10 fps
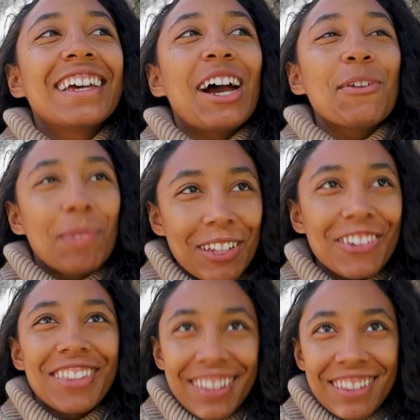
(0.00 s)
I
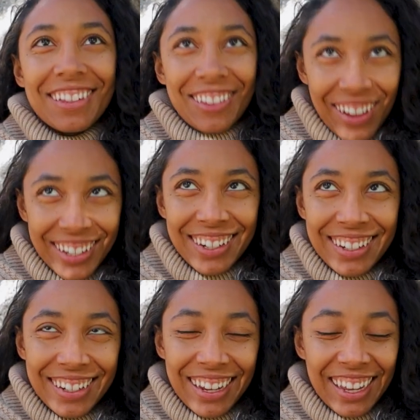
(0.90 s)
mention this a
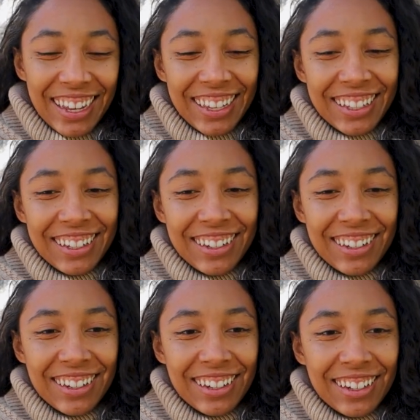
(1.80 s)
lot, and
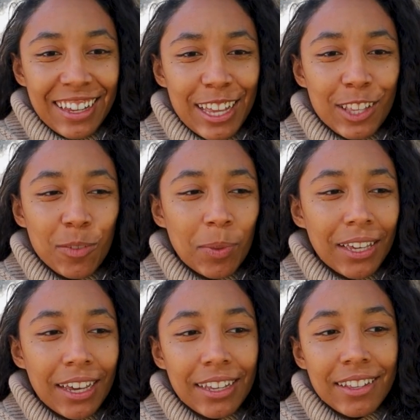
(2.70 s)
it's
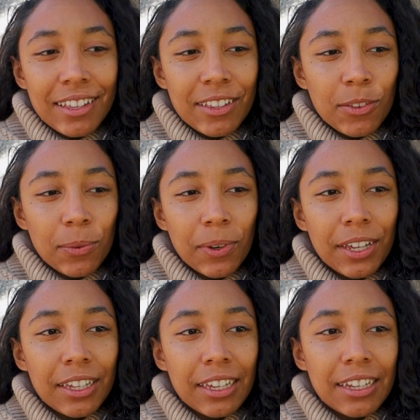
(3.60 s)
because it's
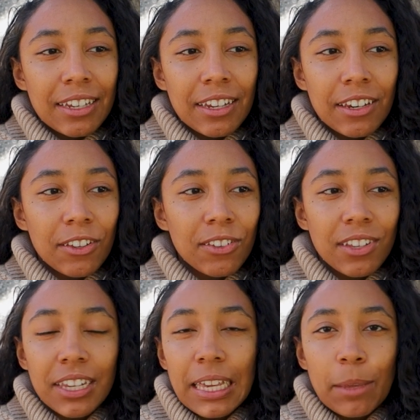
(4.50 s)
what continues
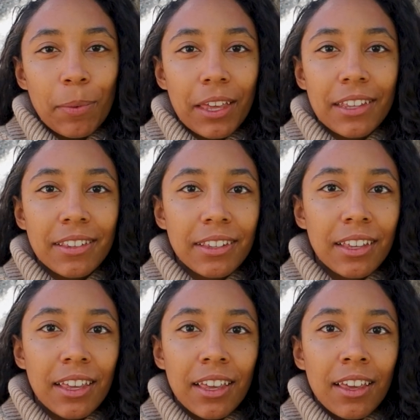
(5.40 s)
to keep us
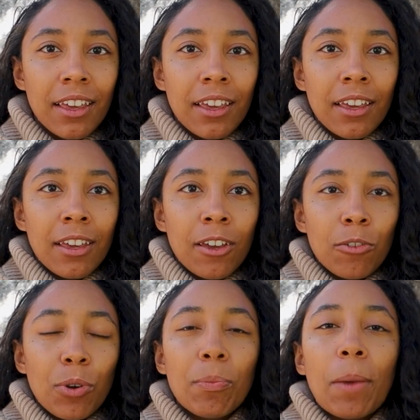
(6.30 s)

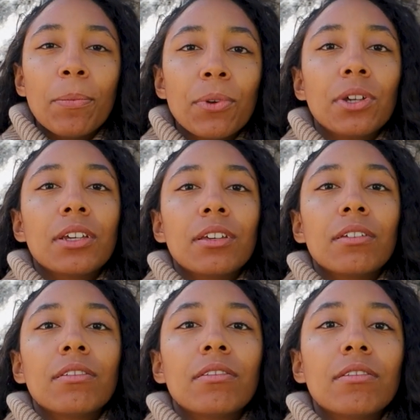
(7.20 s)

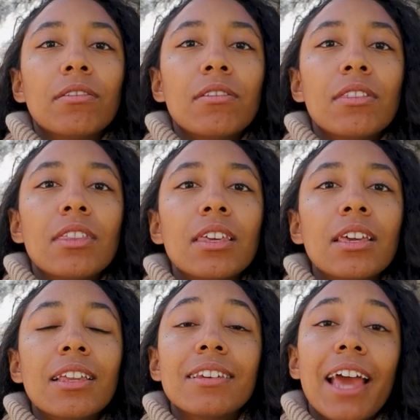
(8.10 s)
remembering
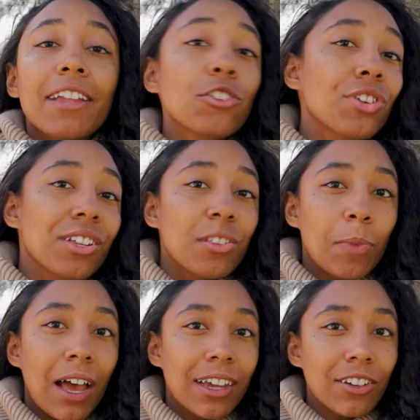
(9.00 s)
the intentions
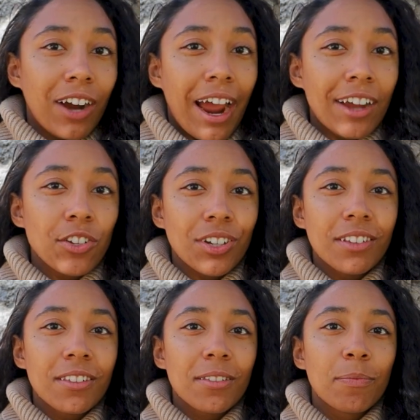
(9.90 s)
behind our
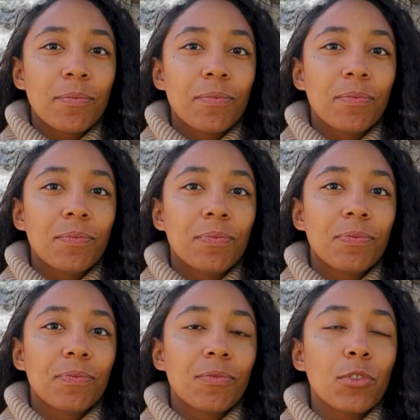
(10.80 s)
actions,
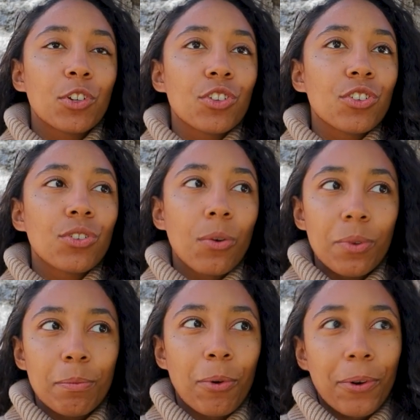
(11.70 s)
which is so
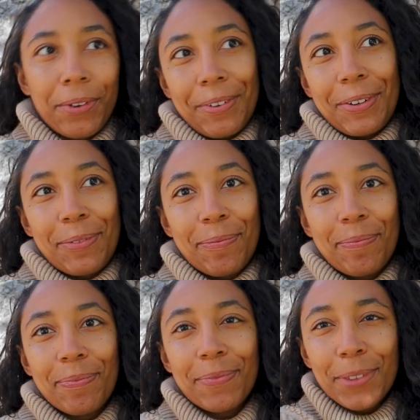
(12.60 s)
important.
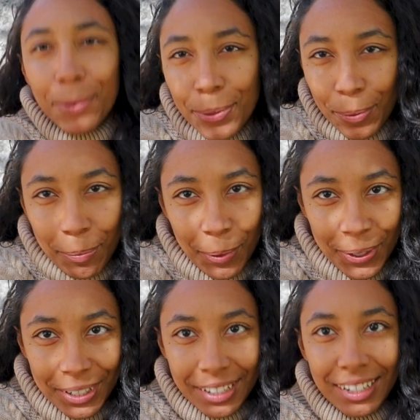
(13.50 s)
So
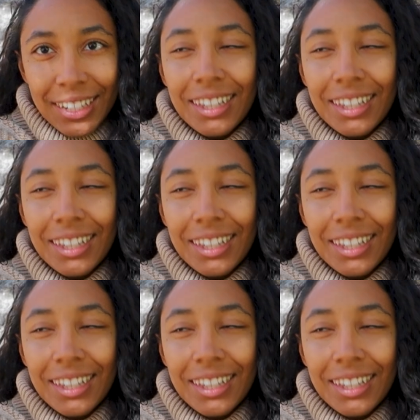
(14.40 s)
important.